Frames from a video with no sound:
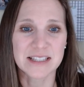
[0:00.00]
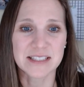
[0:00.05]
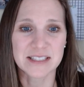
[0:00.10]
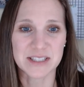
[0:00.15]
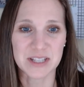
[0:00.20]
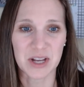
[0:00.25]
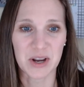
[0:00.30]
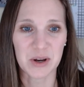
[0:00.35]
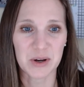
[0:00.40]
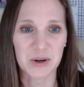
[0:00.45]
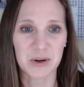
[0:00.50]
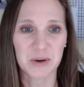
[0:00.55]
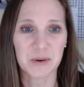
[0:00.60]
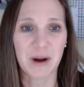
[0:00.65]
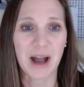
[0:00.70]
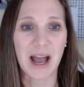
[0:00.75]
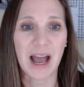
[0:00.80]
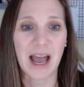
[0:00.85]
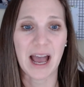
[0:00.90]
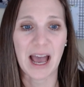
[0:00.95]
So
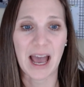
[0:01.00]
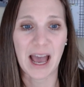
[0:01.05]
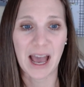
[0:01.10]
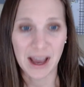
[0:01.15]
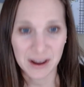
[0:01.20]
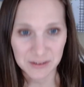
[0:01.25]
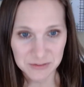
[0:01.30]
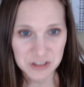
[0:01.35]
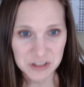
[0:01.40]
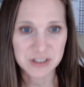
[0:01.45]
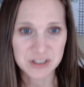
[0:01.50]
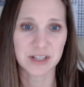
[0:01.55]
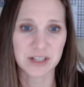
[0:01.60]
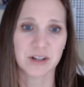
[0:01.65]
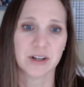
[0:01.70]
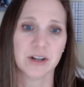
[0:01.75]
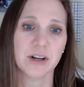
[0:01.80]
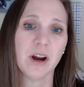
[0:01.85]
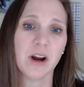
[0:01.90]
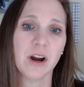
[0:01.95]
after
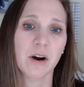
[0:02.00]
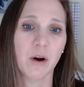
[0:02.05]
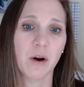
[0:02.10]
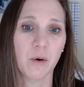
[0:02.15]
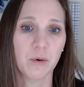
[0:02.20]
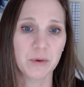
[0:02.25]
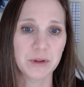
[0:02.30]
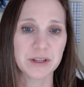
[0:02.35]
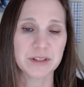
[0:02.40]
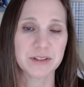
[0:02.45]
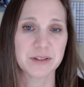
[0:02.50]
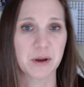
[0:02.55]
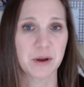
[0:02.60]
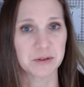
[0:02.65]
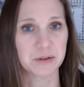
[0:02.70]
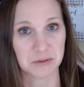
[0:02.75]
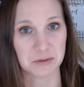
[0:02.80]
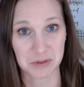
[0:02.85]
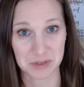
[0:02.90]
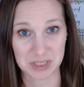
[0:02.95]
dinner, our oldest knows
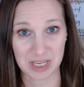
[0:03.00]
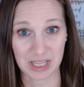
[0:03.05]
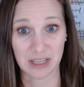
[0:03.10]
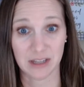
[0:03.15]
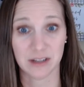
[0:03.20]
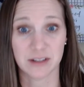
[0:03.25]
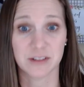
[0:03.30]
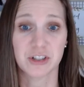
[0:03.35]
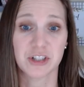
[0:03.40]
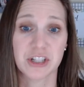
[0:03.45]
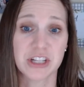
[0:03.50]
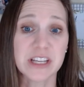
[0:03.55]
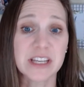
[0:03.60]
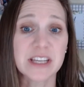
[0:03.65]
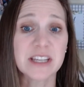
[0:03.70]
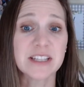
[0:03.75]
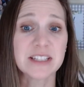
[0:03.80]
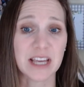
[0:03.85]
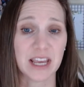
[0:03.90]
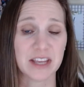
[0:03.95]
the routine.
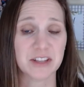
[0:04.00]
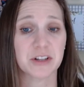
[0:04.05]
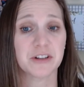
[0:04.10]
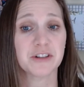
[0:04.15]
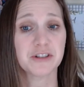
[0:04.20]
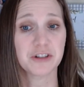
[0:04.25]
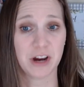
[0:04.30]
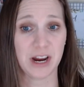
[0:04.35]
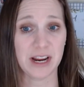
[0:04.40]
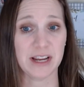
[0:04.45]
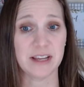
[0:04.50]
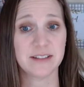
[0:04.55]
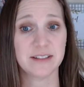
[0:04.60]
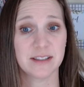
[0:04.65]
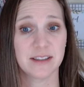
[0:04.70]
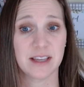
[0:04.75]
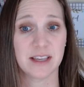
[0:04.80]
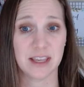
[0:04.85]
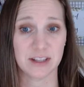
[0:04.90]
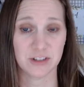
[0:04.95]
She takes her tray to
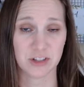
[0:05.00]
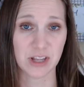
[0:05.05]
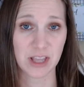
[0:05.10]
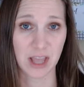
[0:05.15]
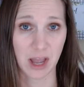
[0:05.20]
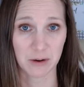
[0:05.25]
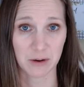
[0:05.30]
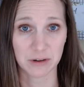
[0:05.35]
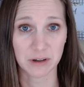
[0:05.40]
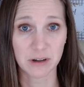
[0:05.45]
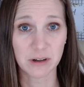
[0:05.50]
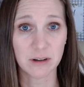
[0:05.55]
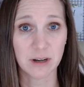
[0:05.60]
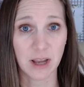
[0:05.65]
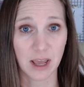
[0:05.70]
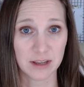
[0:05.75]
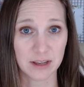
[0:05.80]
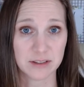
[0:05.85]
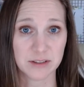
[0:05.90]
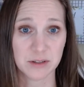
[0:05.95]
the kitchen counter
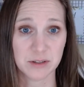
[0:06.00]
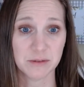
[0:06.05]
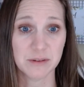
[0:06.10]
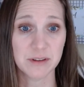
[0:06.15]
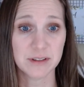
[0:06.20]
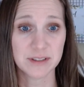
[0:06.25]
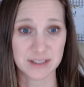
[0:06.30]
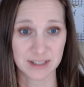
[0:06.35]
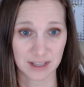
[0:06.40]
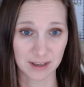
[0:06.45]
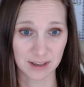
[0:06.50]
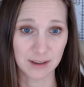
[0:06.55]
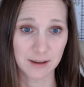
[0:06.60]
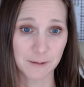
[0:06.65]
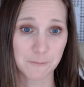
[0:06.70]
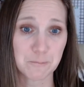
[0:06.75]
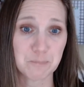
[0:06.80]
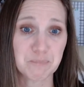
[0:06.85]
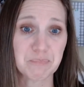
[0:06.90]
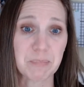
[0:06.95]
next to the sink
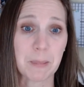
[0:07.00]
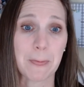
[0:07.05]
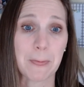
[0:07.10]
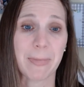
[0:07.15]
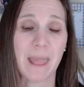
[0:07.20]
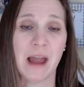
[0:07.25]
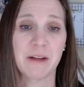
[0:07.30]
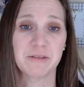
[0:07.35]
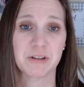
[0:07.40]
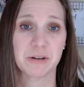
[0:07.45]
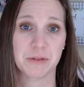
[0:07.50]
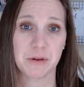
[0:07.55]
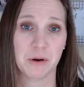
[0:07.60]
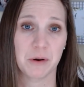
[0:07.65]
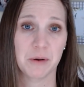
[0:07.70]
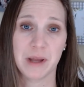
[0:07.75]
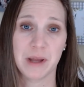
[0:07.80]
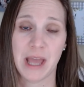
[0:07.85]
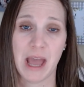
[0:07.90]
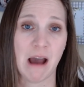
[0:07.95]
after
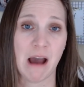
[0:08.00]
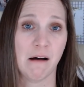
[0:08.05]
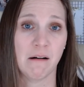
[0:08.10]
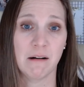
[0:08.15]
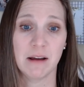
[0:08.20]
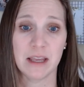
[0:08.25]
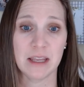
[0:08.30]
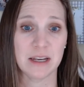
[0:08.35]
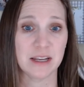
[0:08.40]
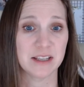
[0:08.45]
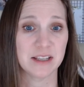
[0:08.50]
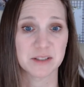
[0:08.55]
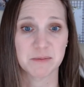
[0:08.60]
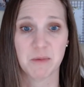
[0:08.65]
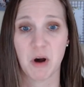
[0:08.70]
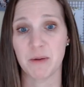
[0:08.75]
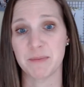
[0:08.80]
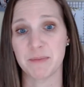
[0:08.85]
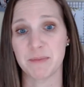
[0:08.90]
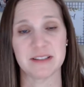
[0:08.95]
throwing out any
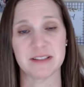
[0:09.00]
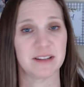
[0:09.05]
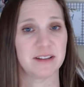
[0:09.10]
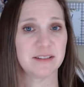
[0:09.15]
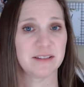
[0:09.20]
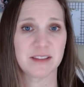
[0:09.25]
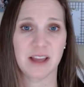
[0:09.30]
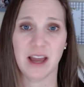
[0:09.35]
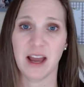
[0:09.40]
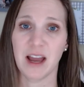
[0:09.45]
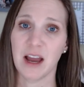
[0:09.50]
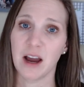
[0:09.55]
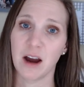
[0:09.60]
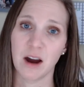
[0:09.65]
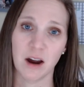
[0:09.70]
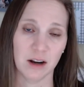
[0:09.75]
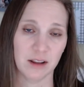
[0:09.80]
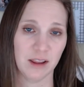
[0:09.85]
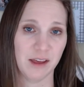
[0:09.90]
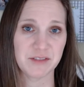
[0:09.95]
small pieces that
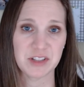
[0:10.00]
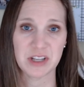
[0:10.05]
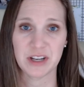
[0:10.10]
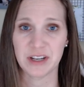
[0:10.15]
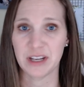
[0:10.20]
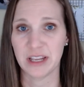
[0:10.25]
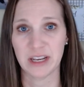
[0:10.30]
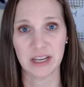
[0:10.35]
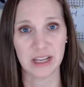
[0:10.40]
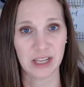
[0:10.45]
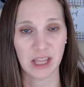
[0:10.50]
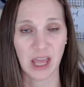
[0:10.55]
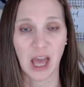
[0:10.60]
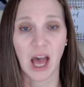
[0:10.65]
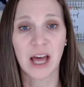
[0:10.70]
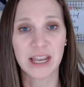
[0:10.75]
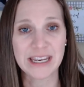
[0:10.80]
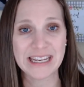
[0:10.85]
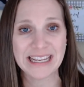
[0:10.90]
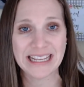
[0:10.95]
are left
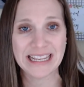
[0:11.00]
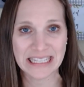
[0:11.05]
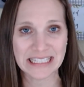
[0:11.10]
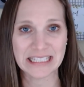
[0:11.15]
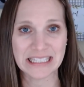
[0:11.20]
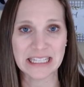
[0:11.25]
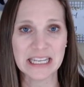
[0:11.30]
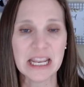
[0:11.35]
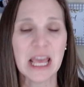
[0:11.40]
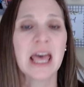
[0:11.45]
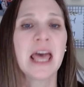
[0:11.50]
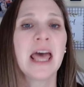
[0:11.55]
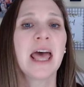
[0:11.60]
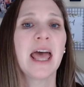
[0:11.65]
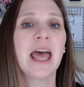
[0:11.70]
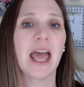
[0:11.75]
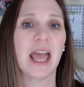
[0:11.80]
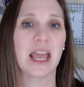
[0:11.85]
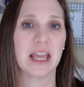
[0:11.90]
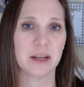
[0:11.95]
uneaten
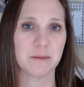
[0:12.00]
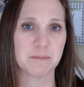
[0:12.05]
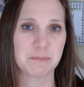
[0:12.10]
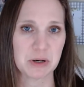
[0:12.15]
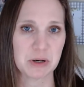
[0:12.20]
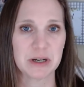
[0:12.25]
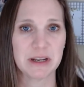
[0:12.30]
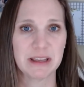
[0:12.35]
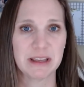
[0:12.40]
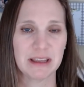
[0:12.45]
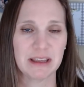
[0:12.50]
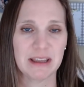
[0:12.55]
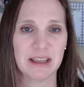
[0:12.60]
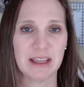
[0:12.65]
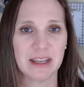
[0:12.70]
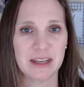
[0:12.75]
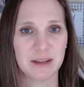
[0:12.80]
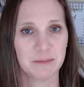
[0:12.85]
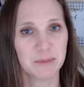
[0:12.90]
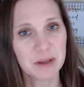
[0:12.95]
and putting
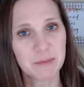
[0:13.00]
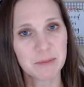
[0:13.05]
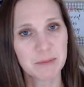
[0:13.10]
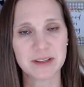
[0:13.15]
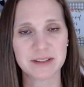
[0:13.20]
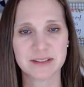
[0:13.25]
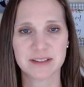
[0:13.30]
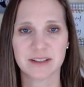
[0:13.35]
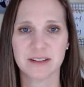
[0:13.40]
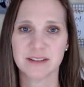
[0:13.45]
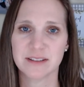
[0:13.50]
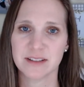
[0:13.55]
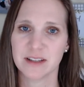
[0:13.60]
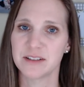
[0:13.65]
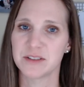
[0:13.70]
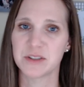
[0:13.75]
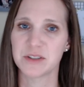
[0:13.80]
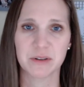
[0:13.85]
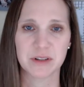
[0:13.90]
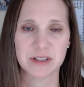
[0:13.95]
any big pieces
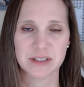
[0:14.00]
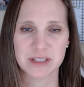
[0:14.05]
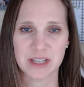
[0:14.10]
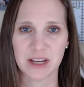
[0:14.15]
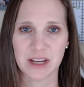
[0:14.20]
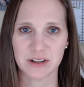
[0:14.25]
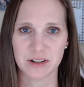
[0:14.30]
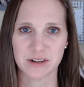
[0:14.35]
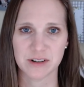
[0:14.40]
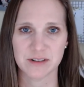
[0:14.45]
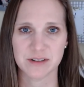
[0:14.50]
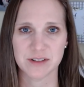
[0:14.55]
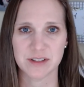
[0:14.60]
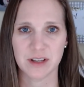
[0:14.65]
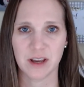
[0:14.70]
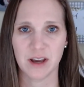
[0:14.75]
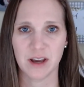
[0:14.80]
into containers